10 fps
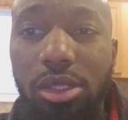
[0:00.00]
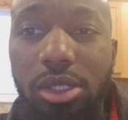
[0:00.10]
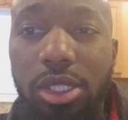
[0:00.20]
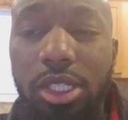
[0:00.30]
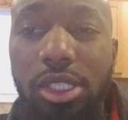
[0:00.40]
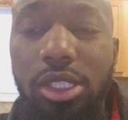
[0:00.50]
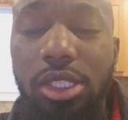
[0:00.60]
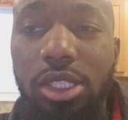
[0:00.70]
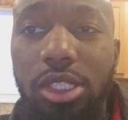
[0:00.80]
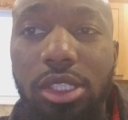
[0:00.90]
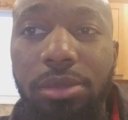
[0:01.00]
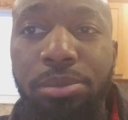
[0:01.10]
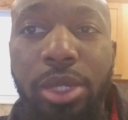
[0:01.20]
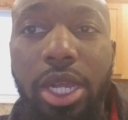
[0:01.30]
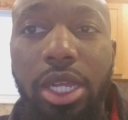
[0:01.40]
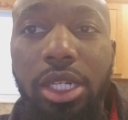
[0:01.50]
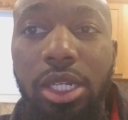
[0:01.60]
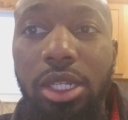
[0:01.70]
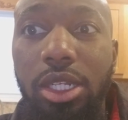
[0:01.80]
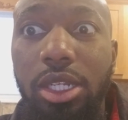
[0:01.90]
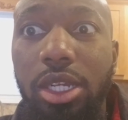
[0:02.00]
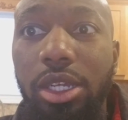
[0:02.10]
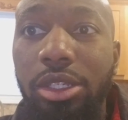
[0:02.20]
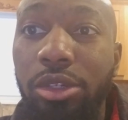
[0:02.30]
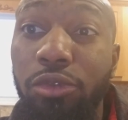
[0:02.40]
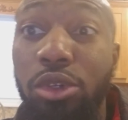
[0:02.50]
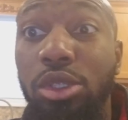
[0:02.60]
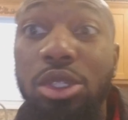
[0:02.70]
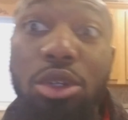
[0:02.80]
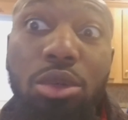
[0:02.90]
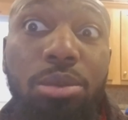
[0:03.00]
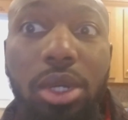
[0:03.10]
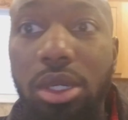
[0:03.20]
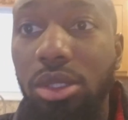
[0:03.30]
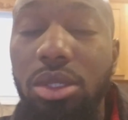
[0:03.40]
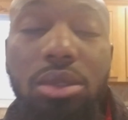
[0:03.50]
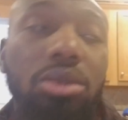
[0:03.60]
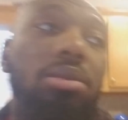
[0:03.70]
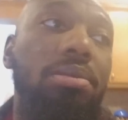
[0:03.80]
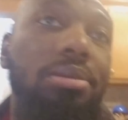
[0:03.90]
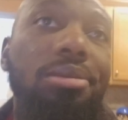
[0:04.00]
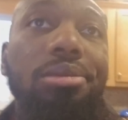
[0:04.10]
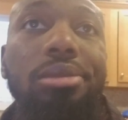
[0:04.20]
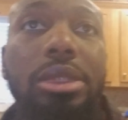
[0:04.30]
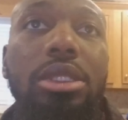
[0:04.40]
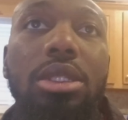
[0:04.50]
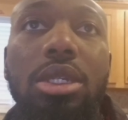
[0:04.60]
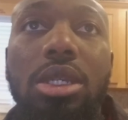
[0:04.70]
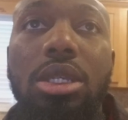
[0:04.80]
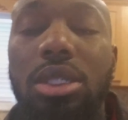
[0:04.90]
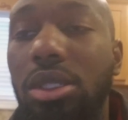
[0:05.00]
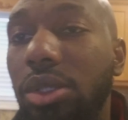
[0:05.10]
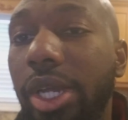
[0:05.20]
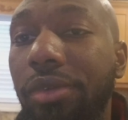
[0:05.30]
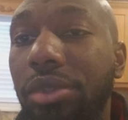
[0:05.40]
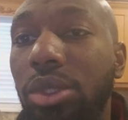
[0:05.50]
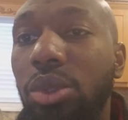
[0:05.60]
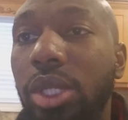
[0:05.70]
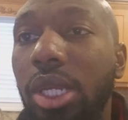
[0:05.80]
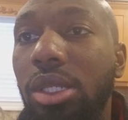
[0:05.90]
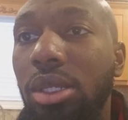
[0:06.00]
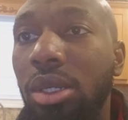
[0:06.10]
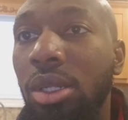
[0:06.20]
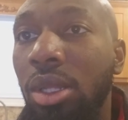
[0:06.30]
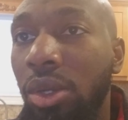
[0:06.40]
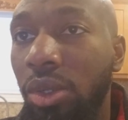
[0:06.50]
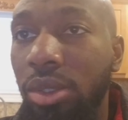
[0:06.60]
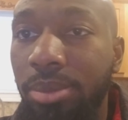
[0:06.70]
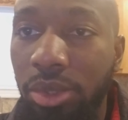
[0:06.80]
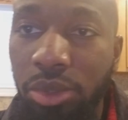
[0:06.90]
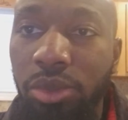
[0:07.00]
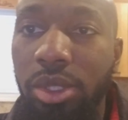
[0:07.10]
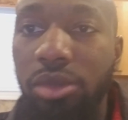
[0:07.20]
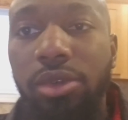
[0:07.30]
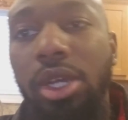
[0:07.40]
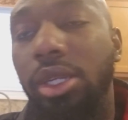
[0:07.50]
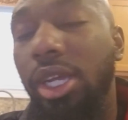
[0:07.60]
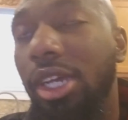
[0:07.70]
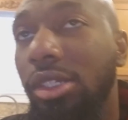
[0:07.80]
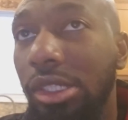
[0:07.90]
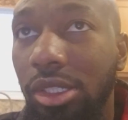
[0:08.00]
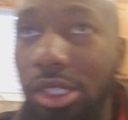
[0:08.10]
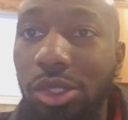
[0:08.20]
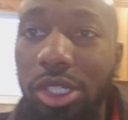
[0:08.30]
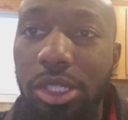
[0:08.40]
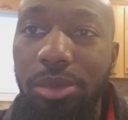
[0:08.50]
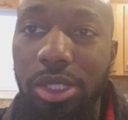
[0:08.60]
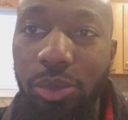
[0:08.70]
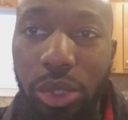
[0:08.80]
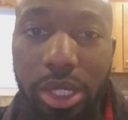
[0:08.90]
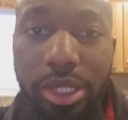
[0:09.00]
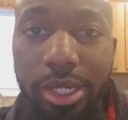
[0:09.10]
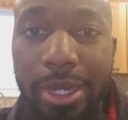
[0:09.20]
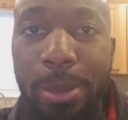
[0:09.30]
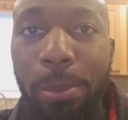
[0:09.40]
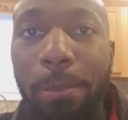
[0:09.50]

This is buying your first home part 2. So after you get your loan approved and you found a house of your dreams and whatnot,